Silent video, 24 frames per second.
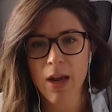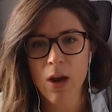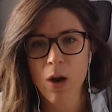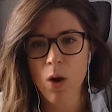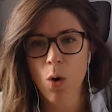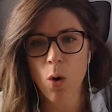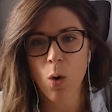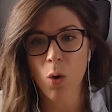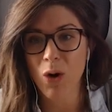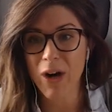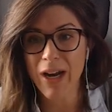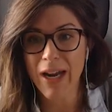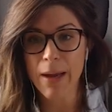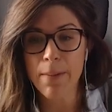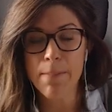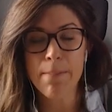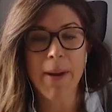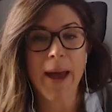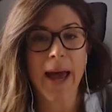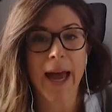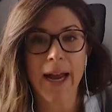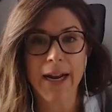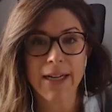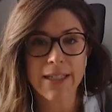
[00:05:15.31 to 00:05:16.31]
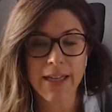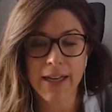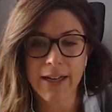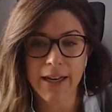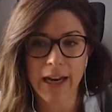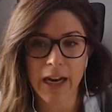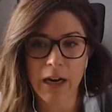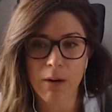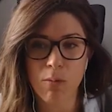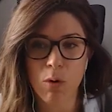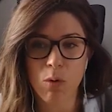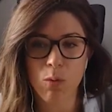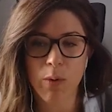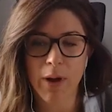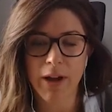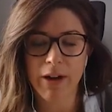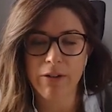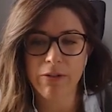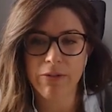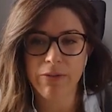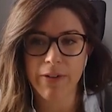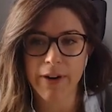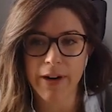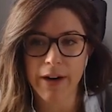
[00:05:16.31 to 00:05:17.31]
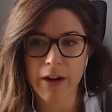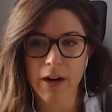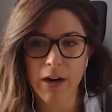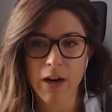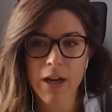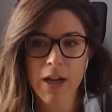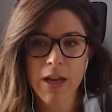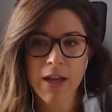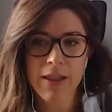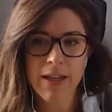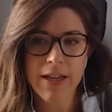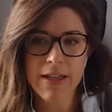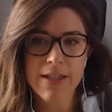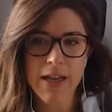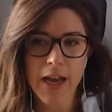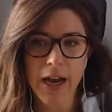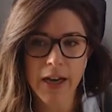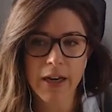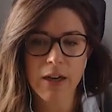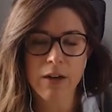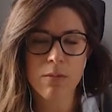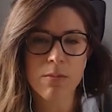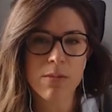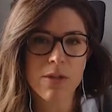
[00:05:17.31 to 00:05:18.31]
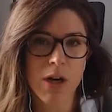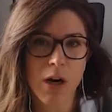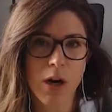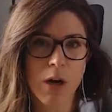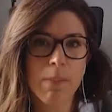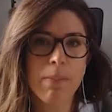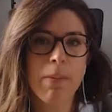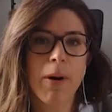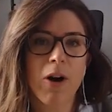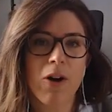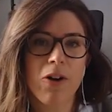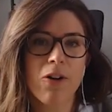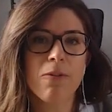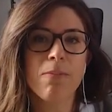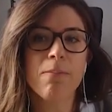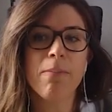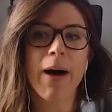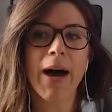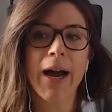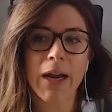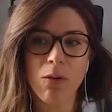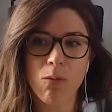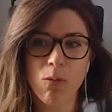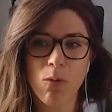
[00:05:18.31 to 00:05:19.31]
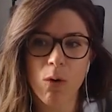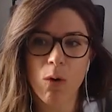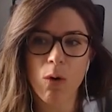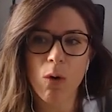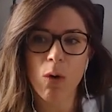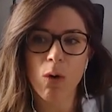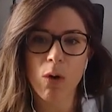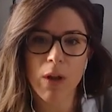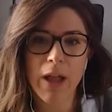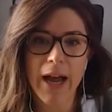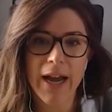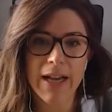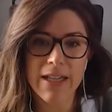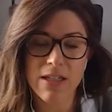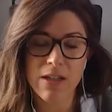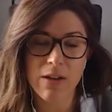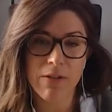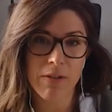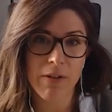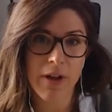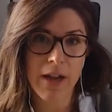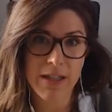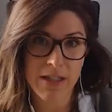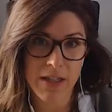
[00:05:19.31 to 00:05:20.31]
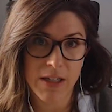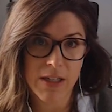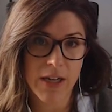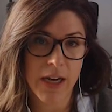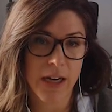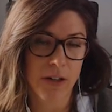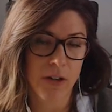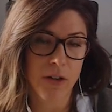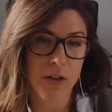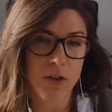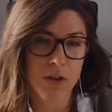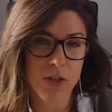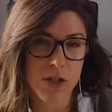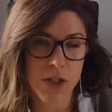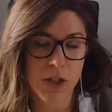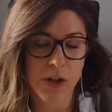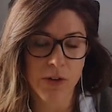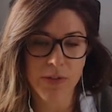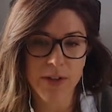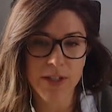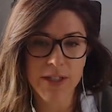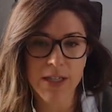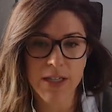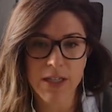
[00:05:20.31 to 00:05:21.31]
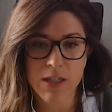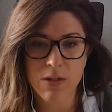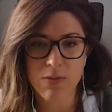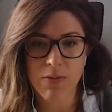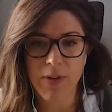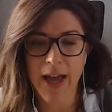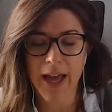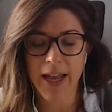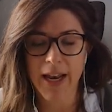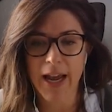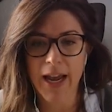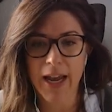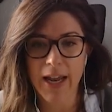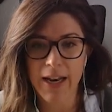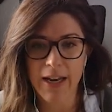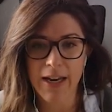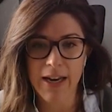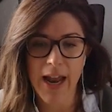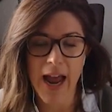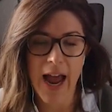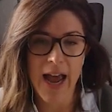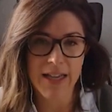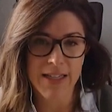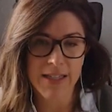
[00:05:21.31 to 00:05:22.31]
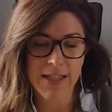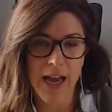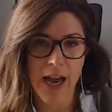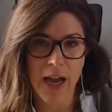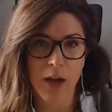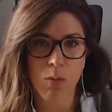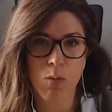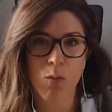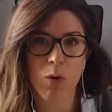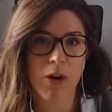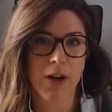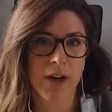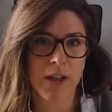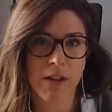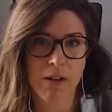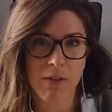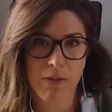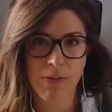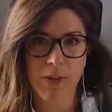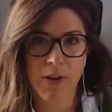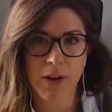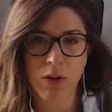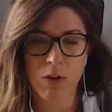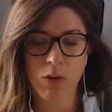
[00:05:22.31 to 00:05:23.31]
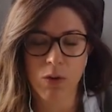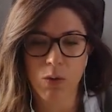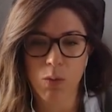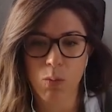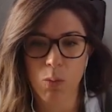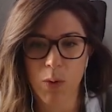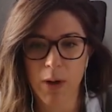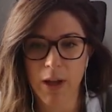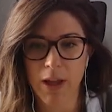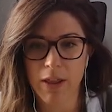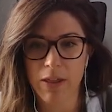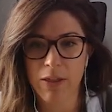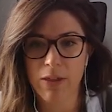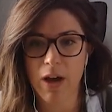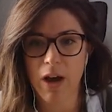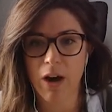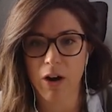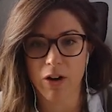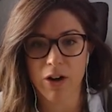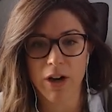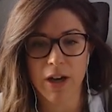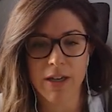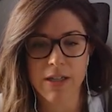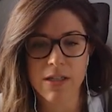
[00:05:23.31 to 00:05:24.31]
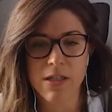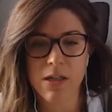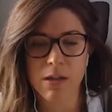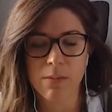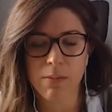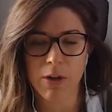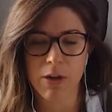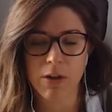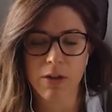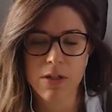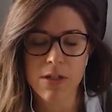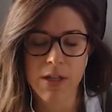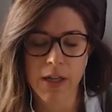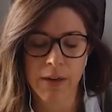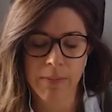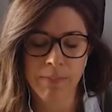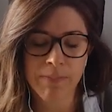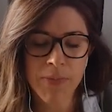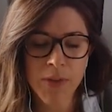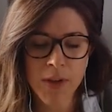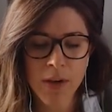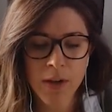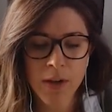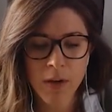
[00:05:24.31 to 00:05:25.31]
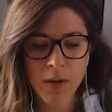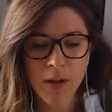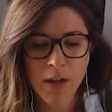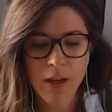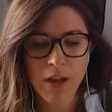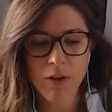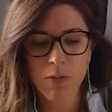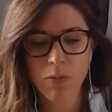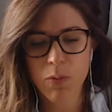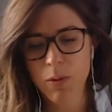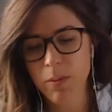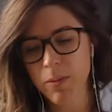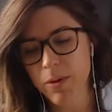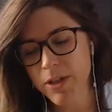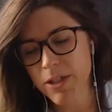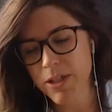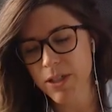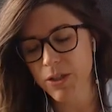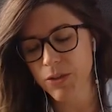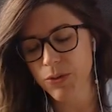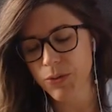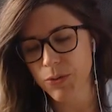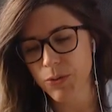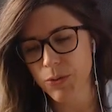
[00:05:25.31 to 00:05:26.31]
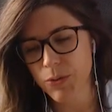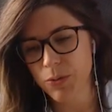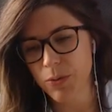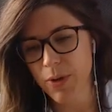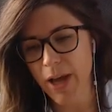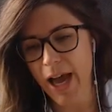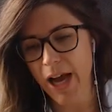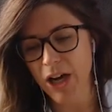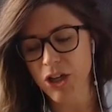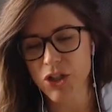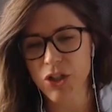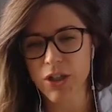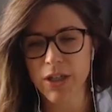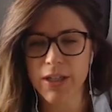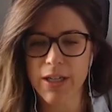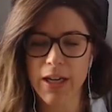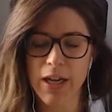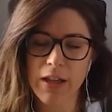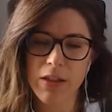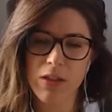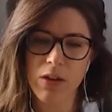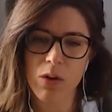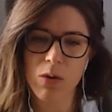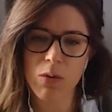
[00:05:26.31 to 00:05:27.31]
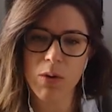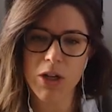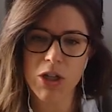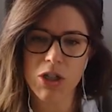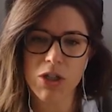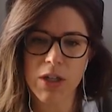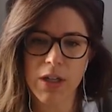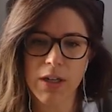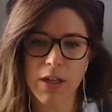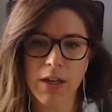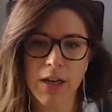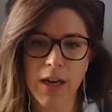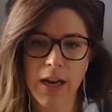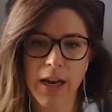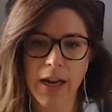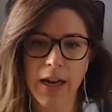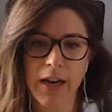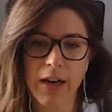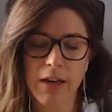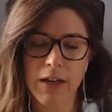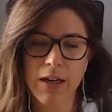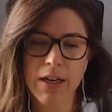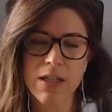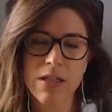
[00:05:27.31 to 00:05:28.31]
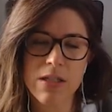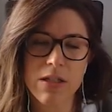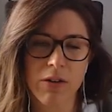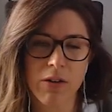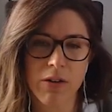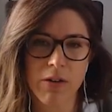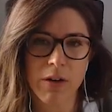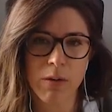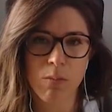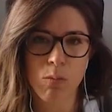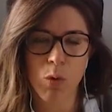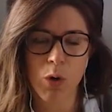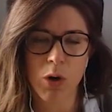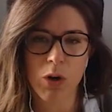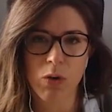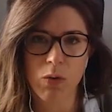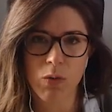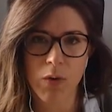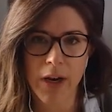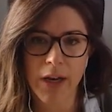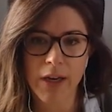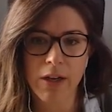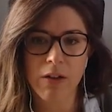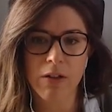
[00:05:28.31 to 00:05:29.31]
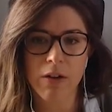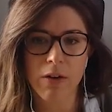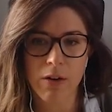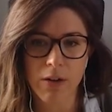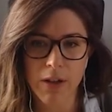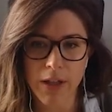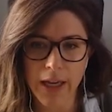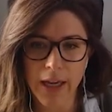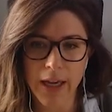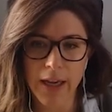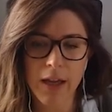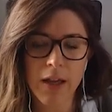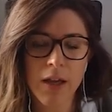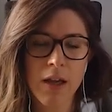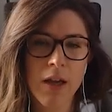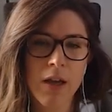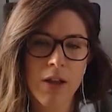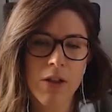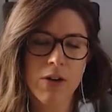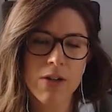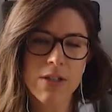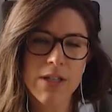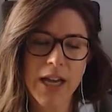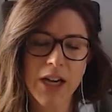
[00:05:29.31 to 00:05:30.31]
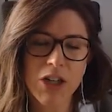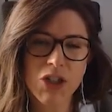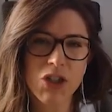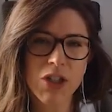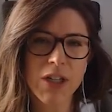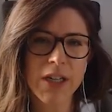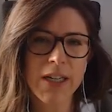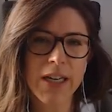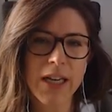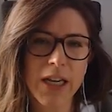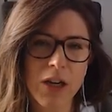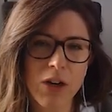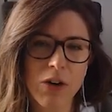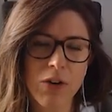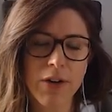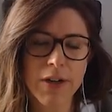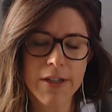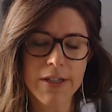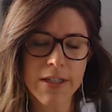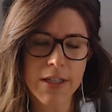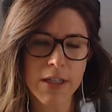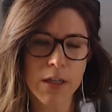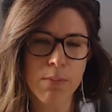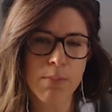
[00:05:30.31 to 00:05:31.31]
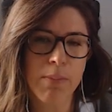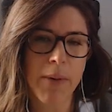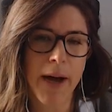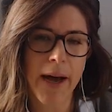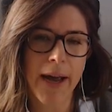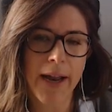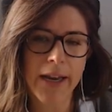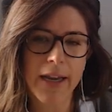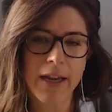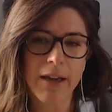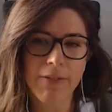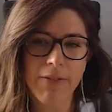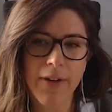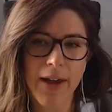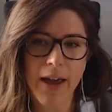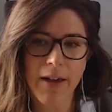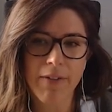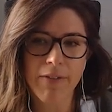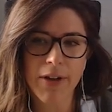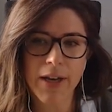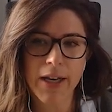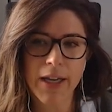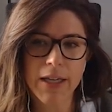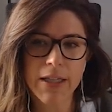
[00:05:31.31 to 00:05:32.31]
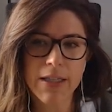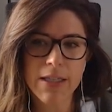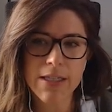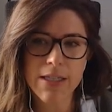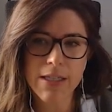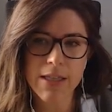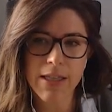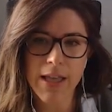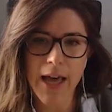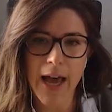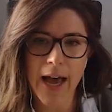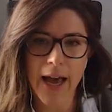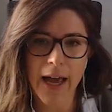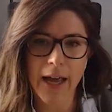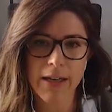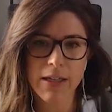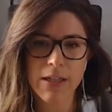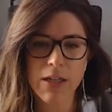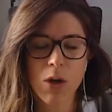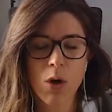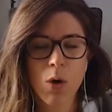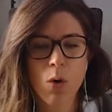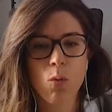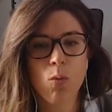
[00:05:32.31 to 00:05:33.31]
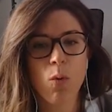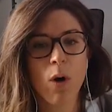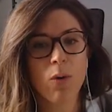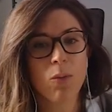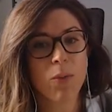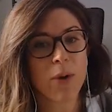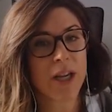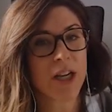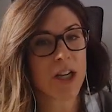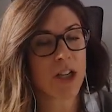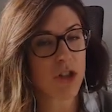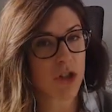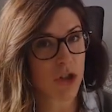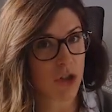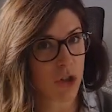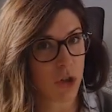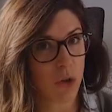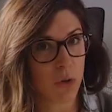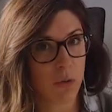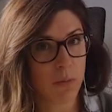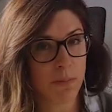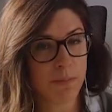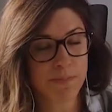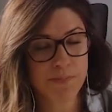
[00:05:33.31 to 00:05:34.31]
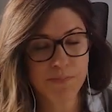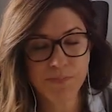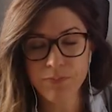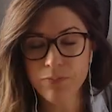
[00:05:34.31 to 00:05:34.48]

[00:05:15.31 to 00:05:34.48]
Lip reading: or impact on animal welfare, these items are part of my role as a technical services vet and as I work in the field with our customers. And if we were to actually take the question and consider it more granularly, there's actually an increasing body of evidence that what we consume,